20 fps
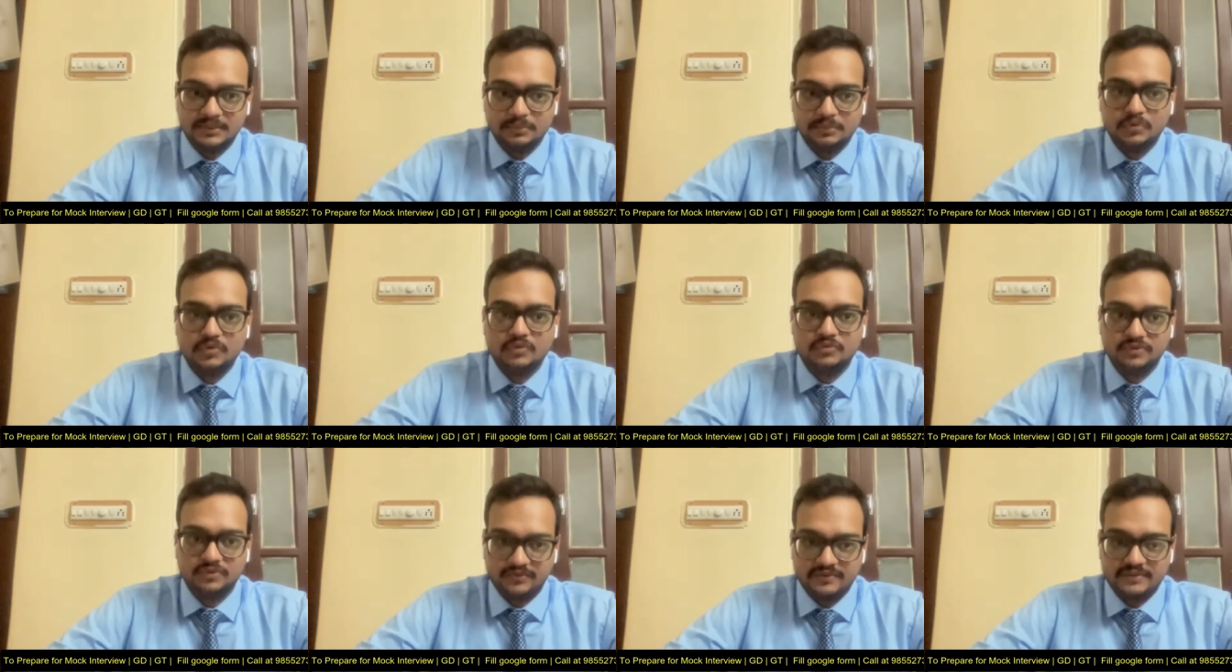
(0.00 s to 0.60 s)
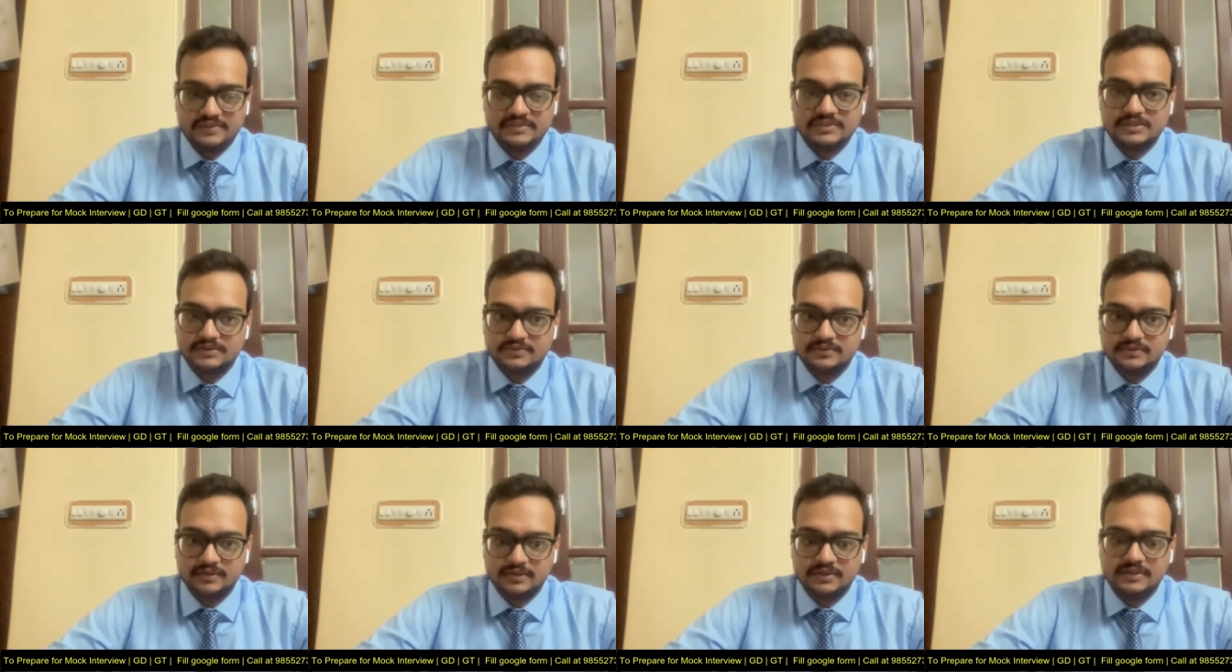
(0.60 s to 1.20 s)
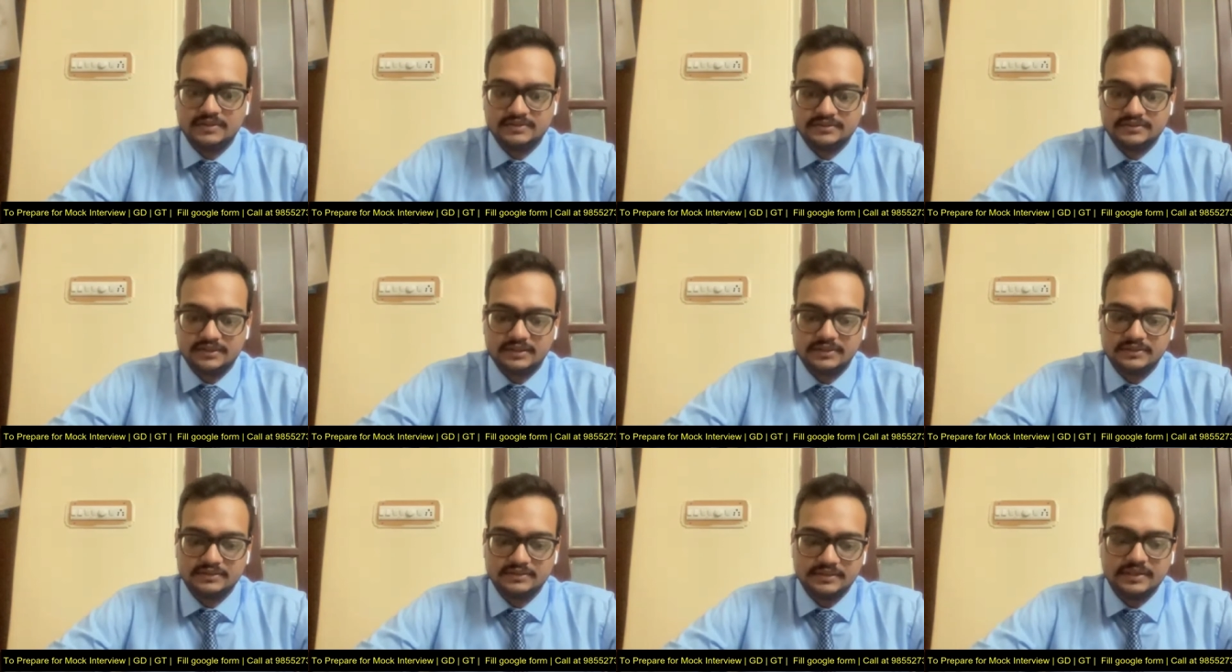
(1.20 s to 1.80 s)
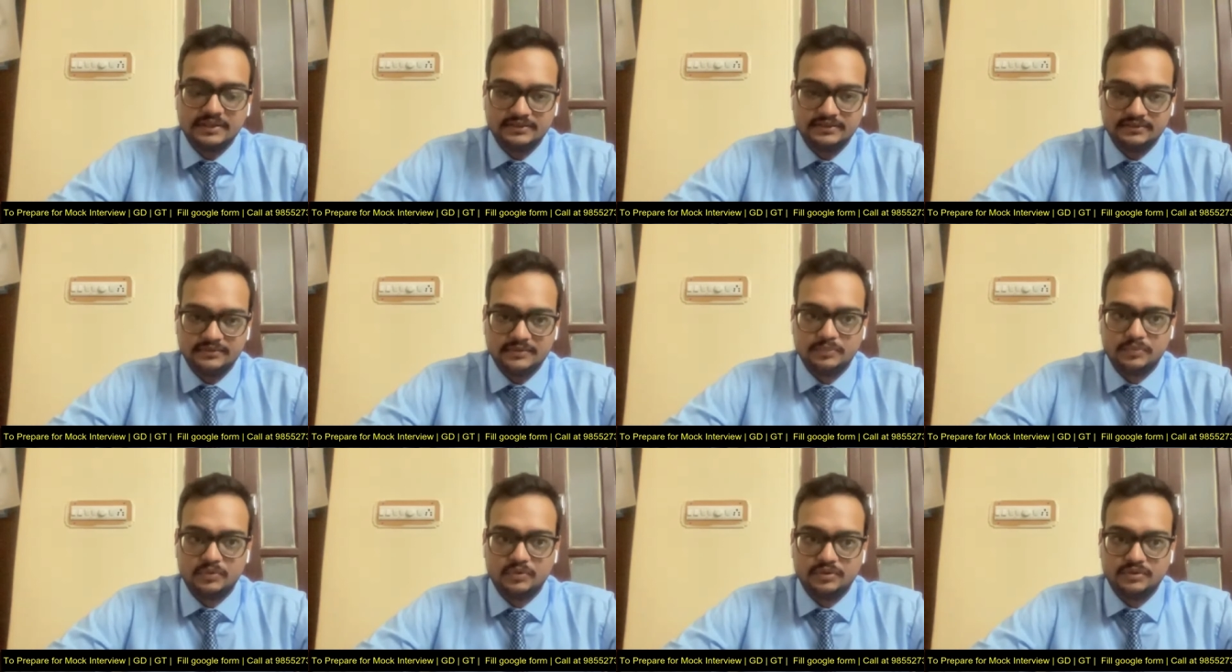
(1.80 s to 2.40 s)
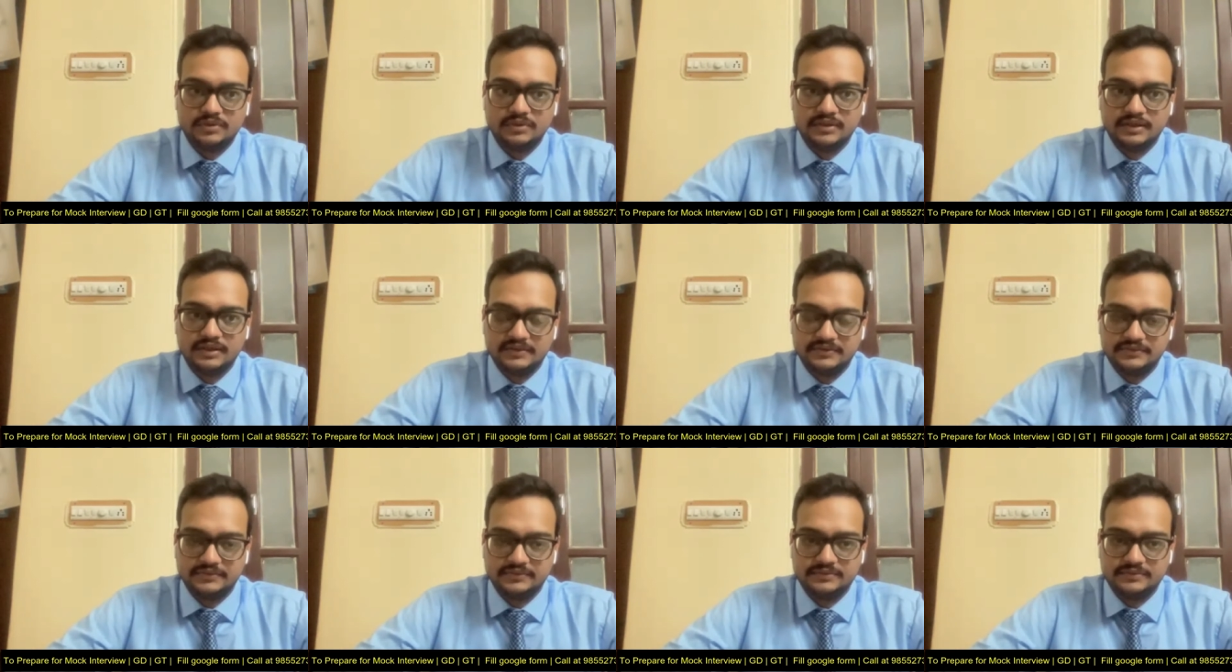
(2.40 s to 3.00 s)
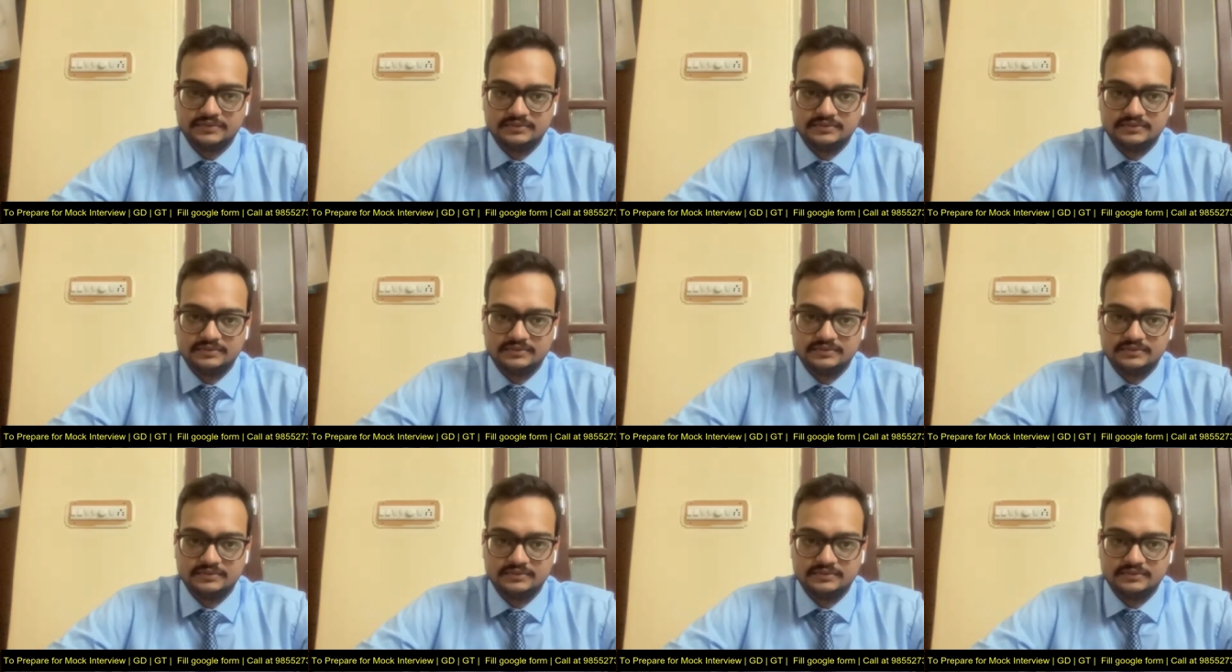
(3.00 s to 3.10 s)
input frequencies. Yes, sir. Then we plot the graph.